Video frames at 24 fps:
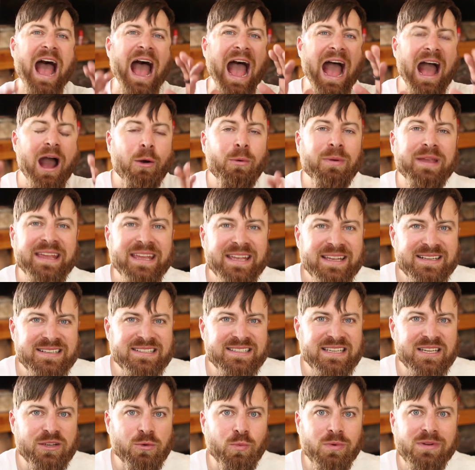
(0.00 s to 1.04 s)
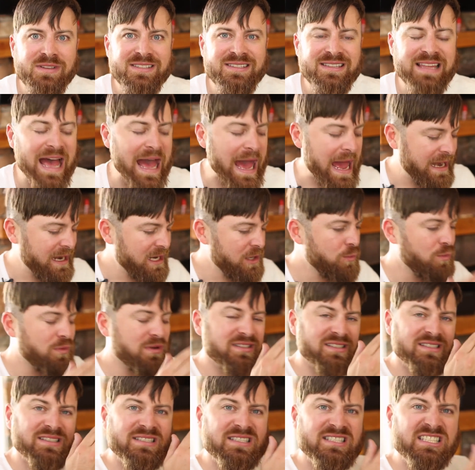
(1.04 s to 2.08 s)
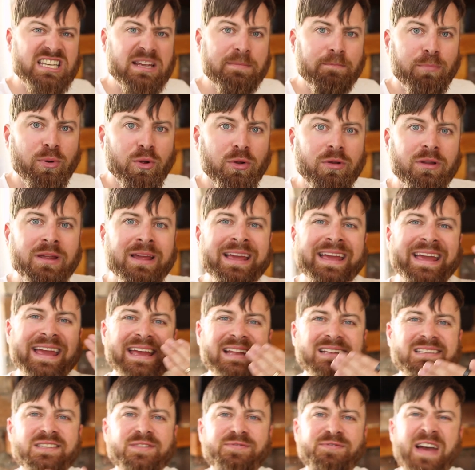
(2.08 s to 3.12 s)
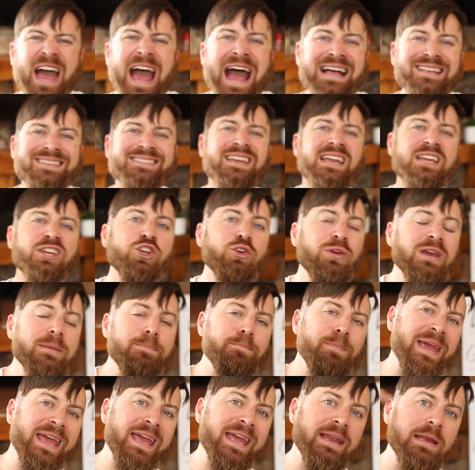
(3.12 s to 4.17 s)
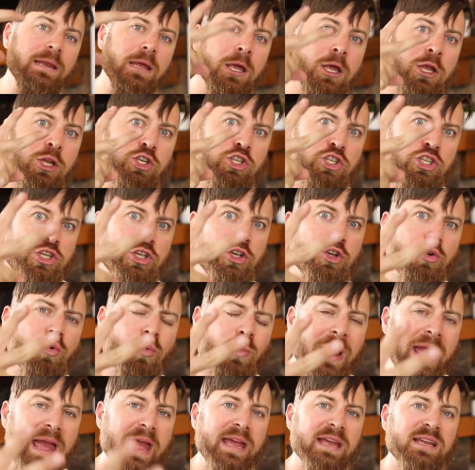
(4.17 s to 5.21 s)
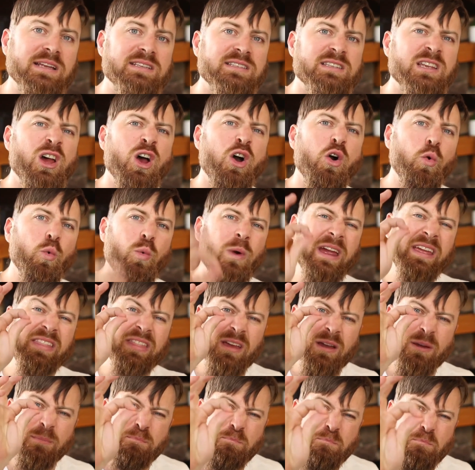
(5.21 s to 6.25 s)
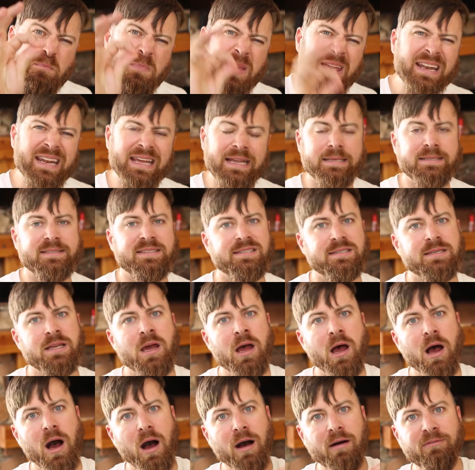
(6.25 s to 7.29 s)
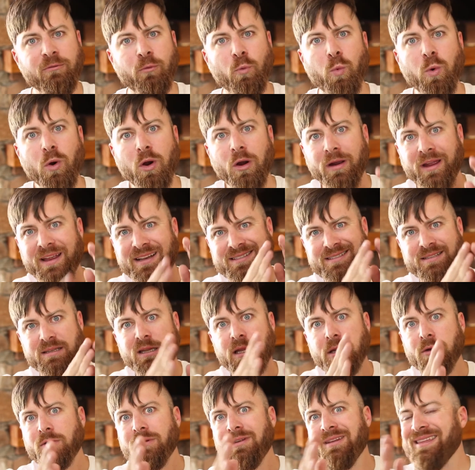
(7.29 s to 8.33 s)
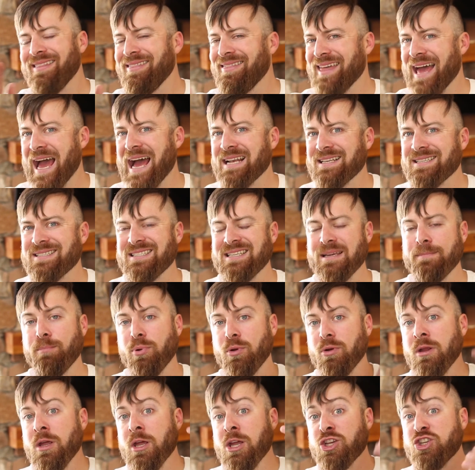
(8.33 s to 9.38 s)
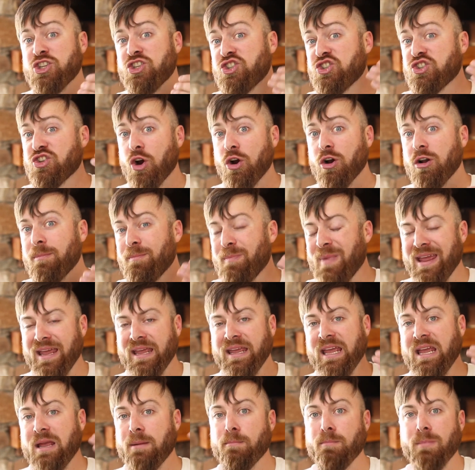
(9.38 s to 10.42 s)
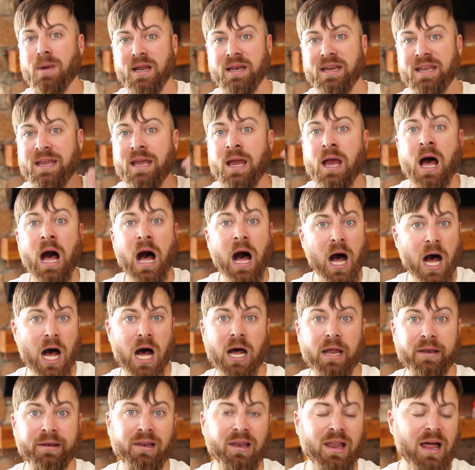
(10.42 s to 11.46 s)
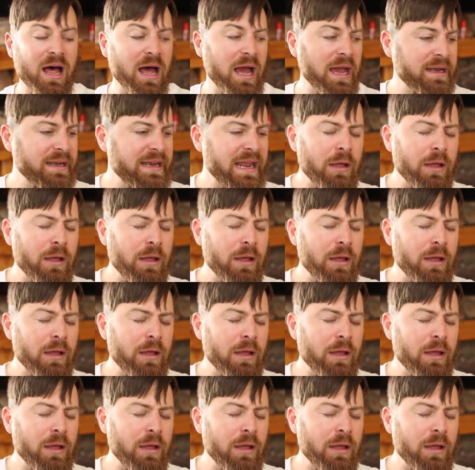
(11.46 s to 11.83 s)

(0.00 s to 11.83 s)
How easy was that? It was simple, it's fast, and you get paid 2 ways with minutes of work. It's literally that simple to start making money online.